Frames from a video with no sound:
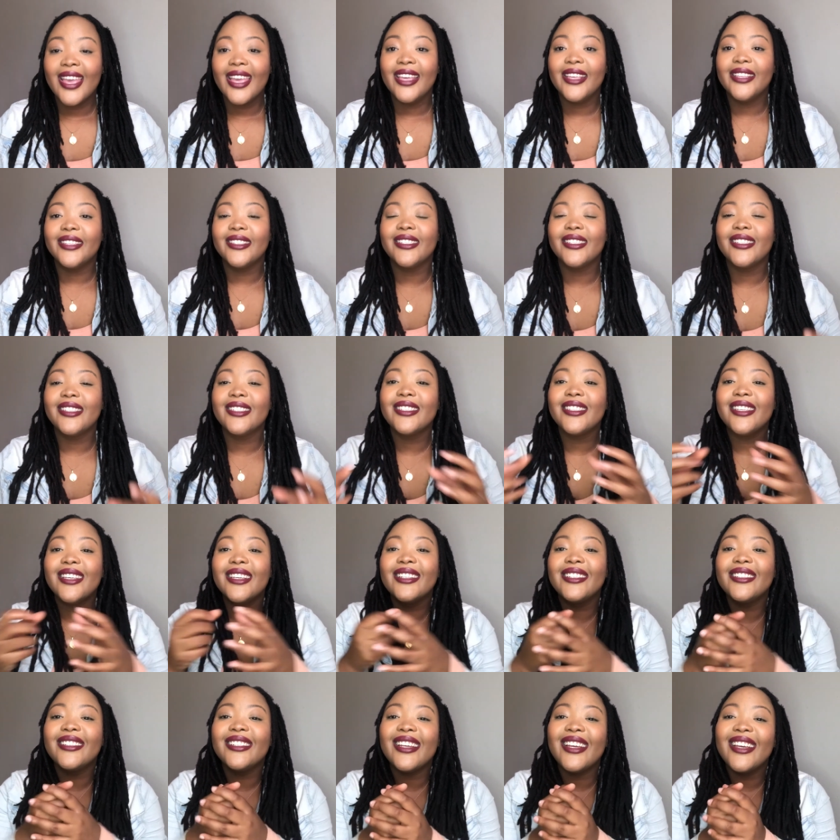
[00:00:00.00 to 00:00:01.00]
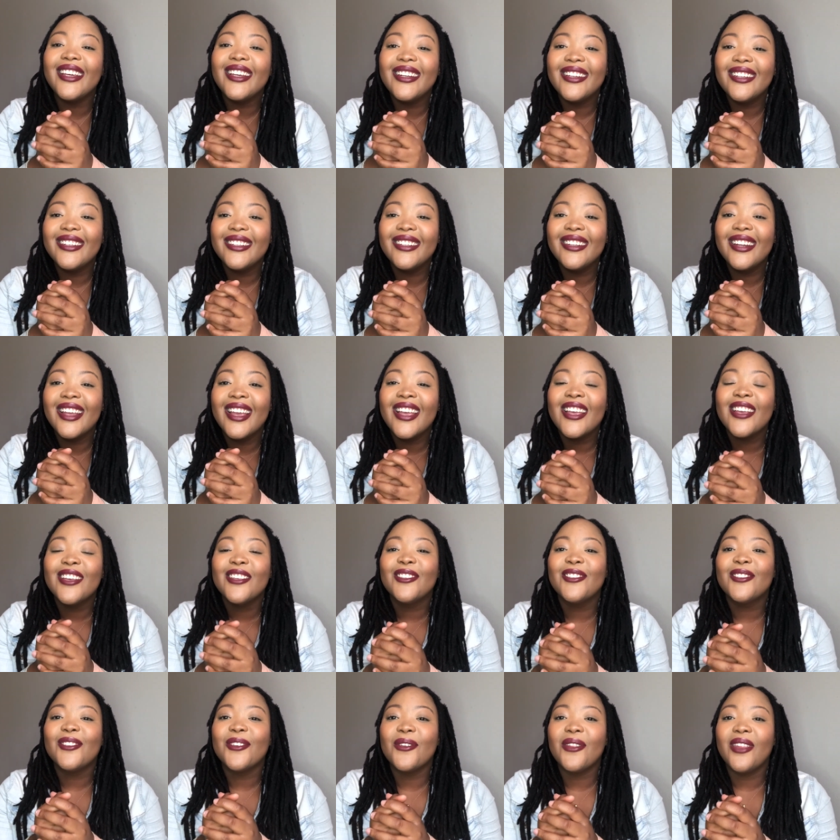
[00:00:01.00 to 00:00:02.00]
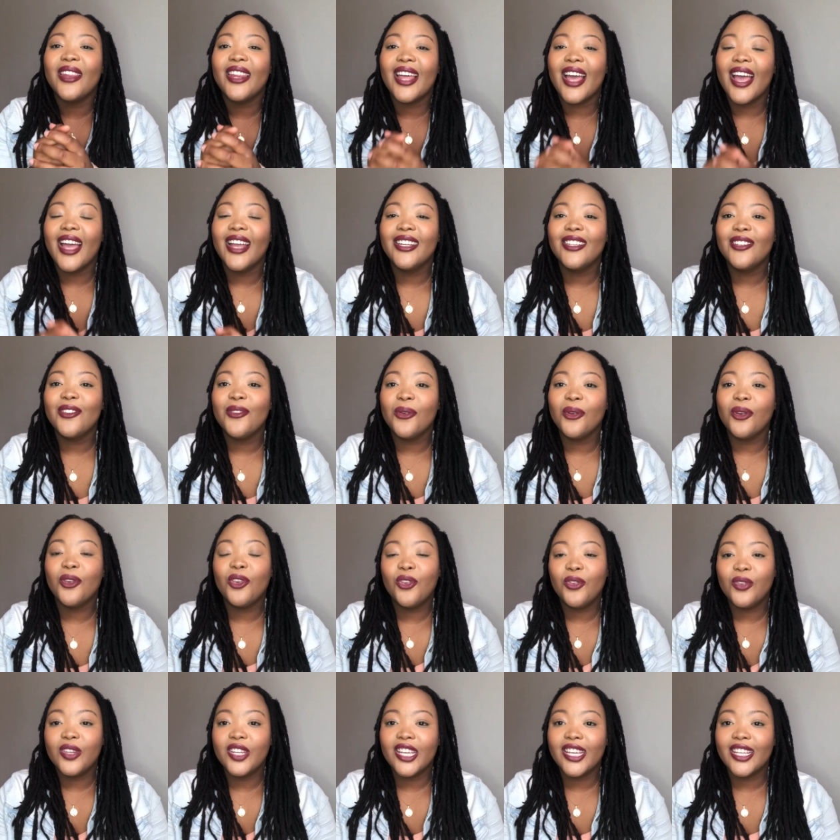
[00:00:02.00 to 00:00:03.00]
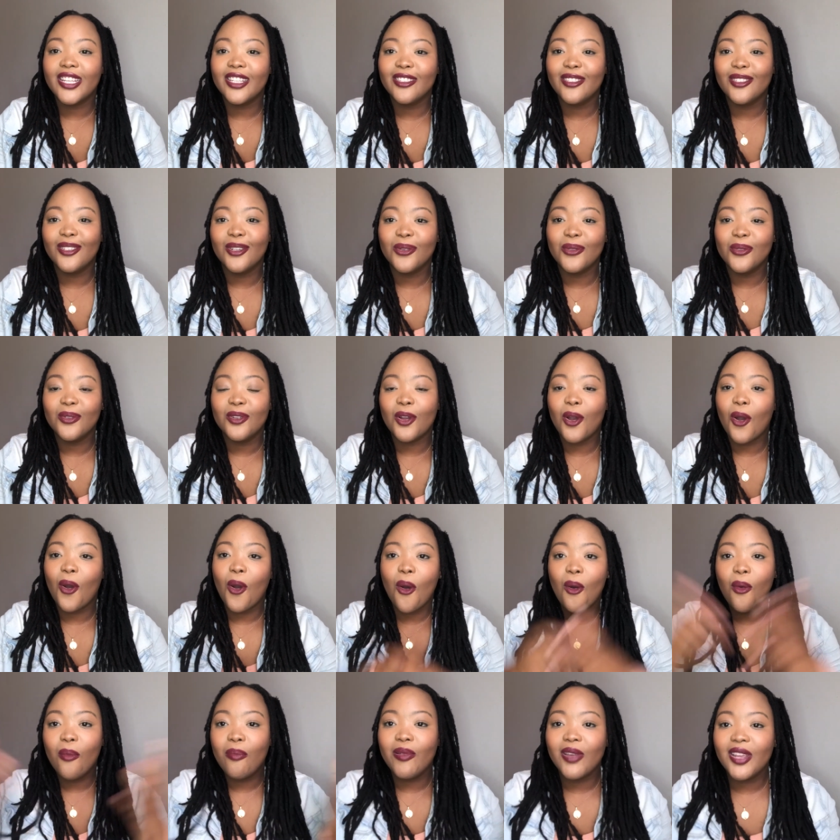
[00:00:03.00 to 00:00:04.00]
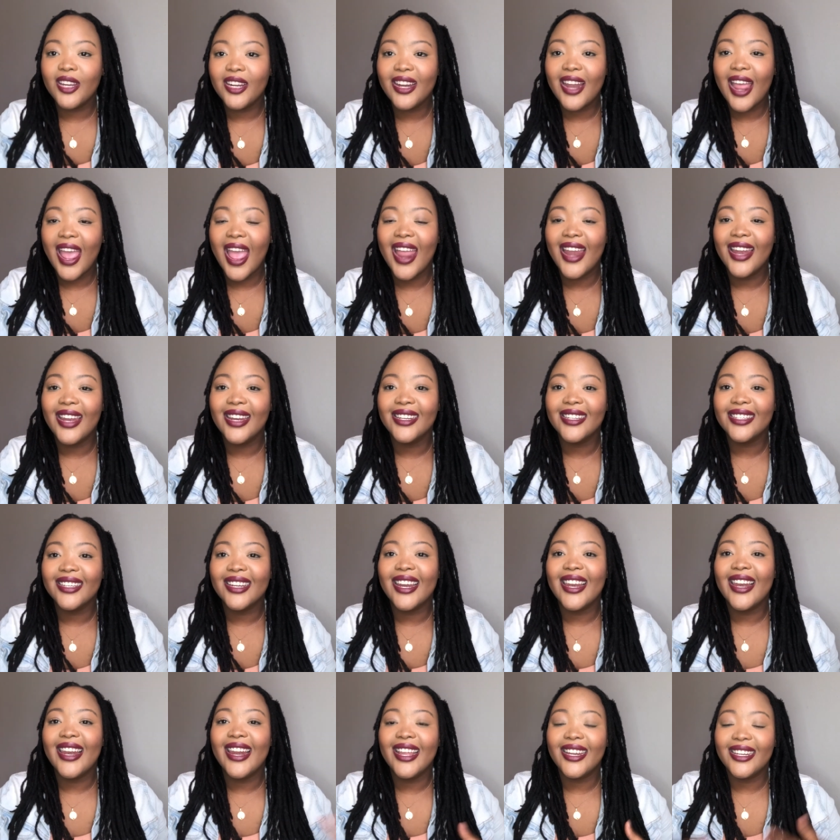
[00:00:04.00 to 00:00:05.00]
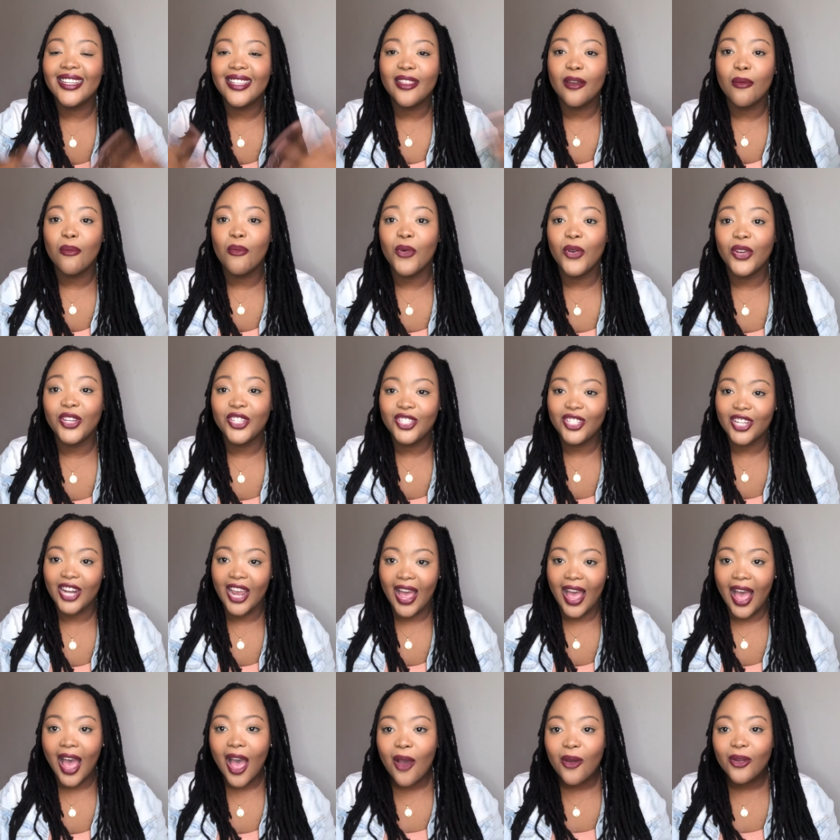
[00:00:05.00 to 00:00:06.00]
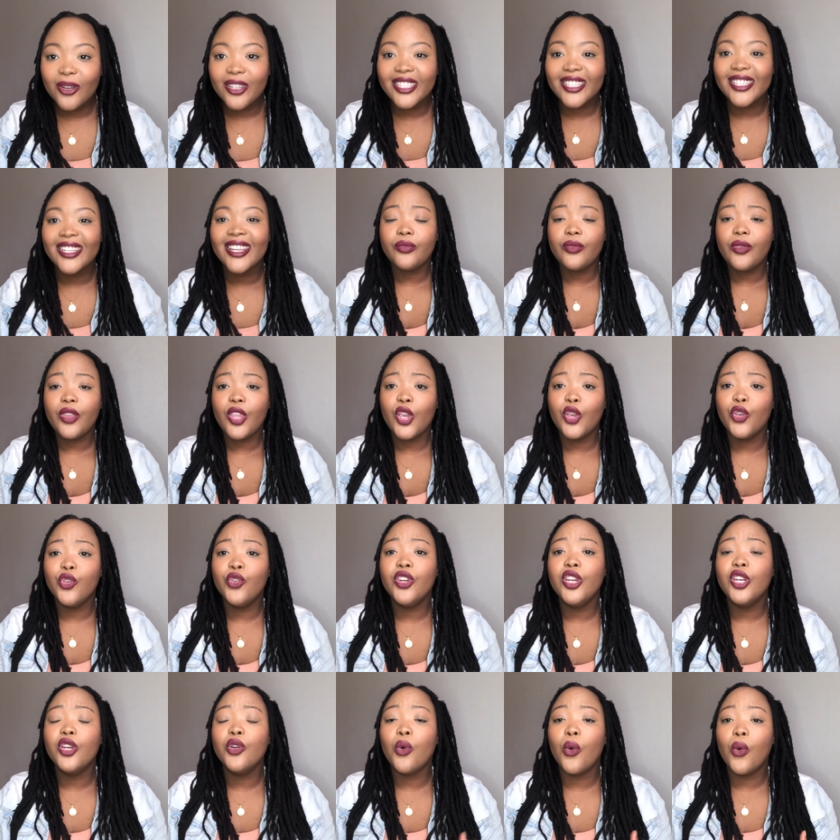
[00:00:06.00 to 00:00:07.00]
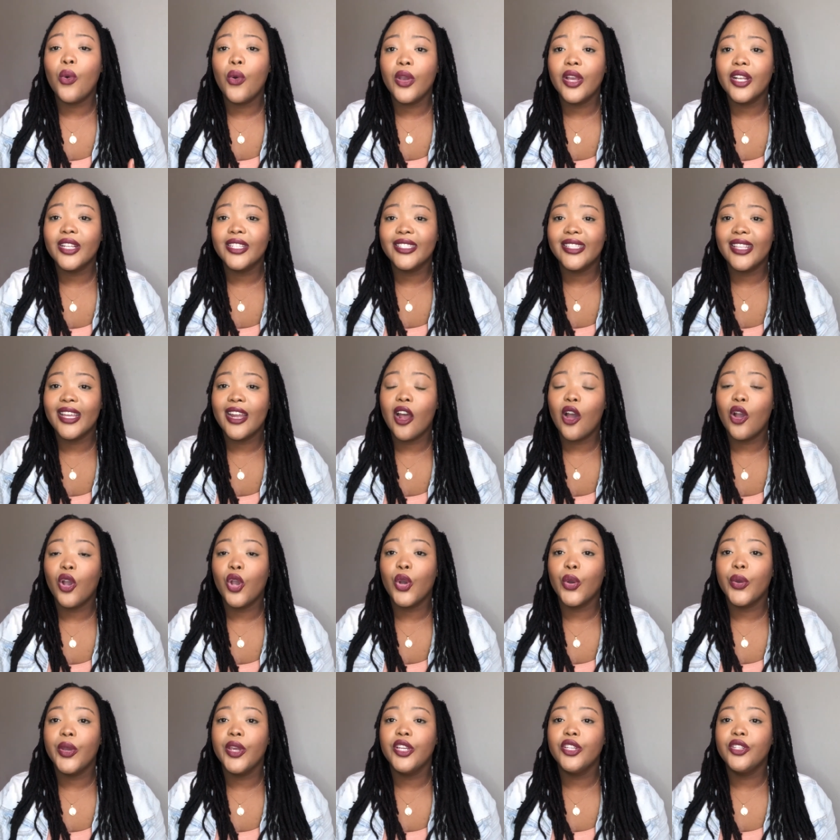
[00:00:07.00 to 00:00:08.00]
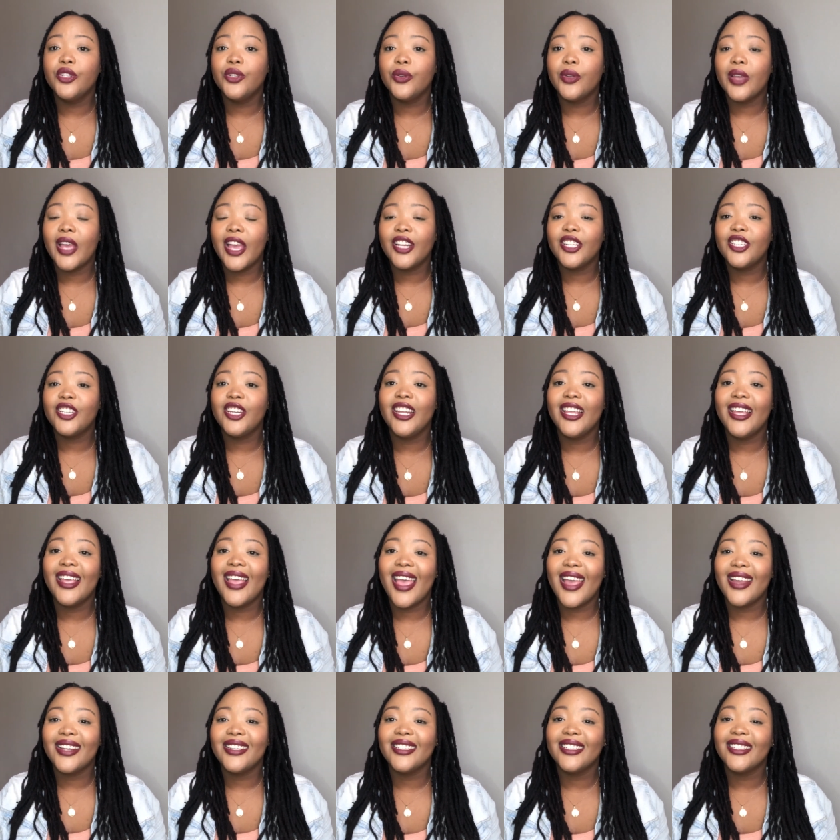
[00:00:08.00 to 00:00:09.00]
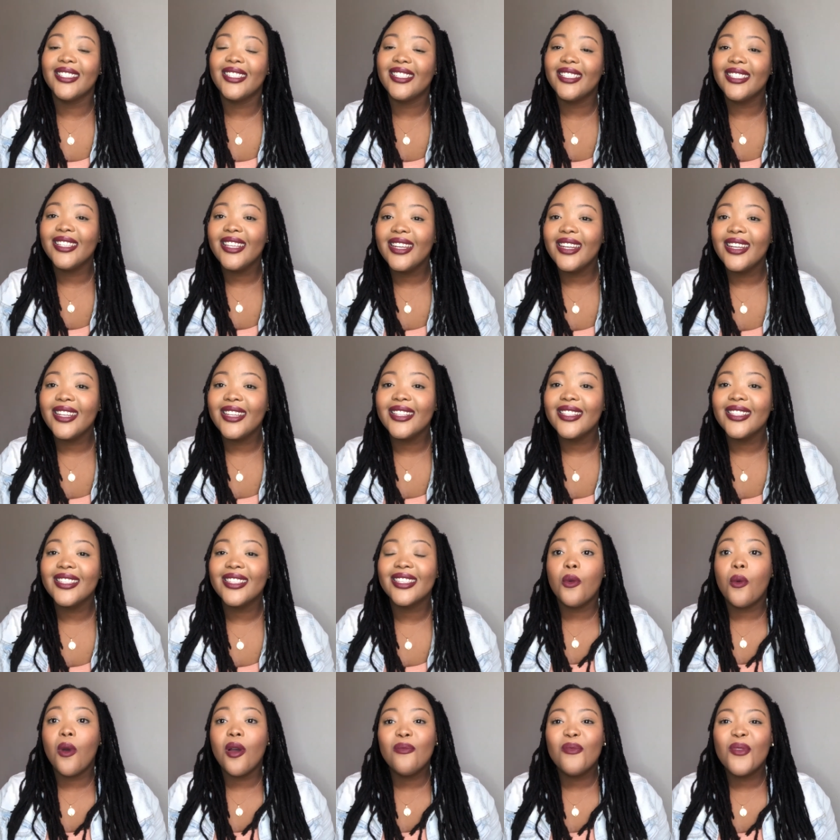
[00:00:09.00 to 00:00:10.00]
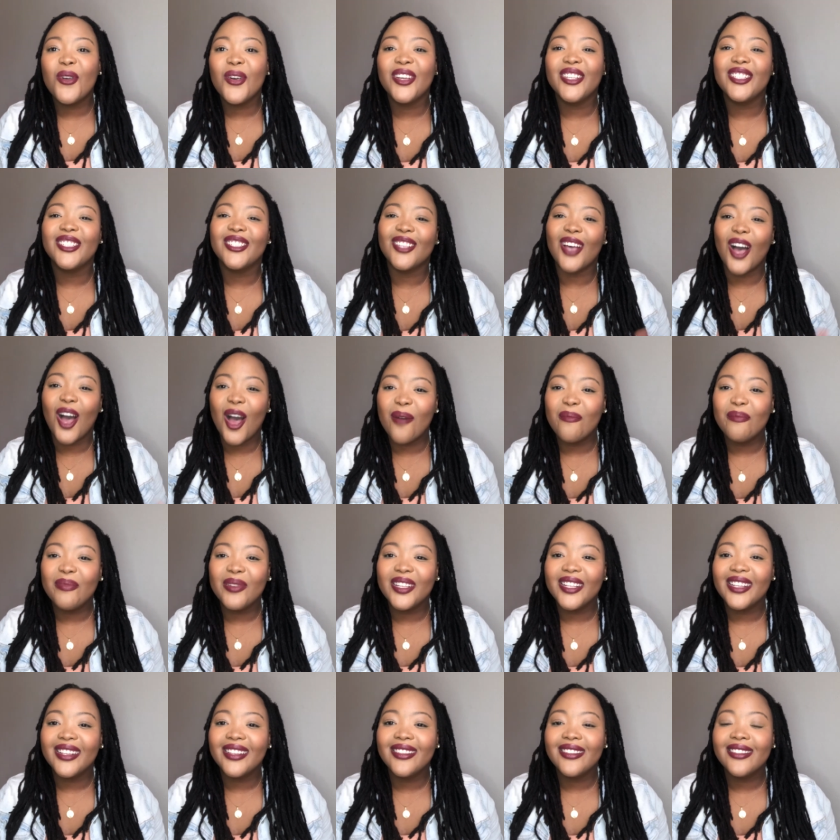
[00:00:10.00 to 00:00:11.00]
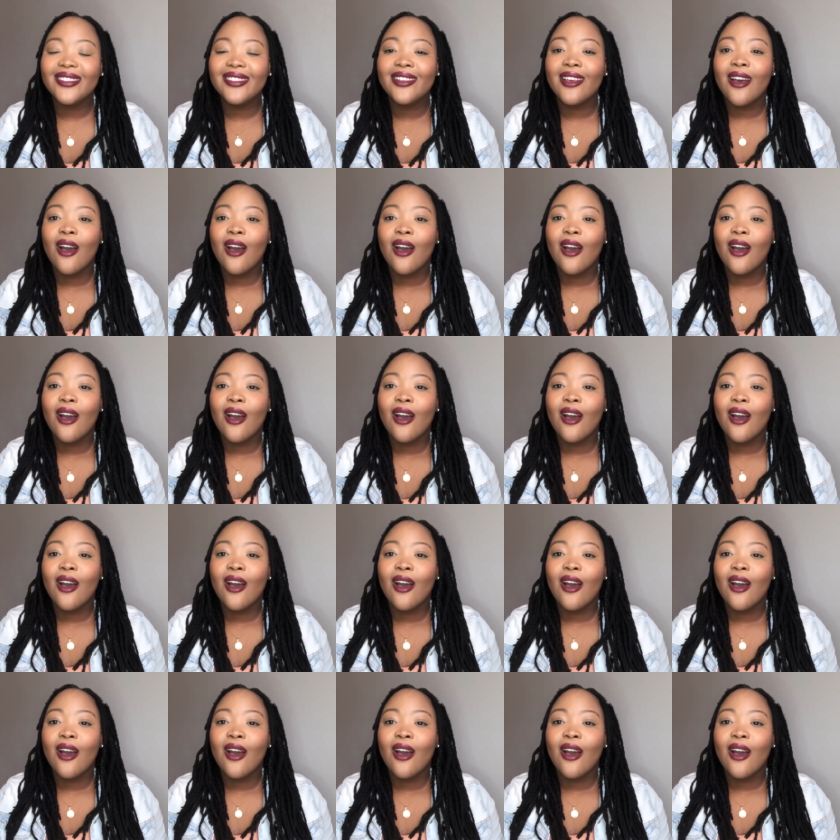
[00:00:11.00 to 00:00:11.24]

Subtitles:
is sealed in so that your cuticles don't open and let the moisture out. You need oils that are going to actually act as sealants. One more examples,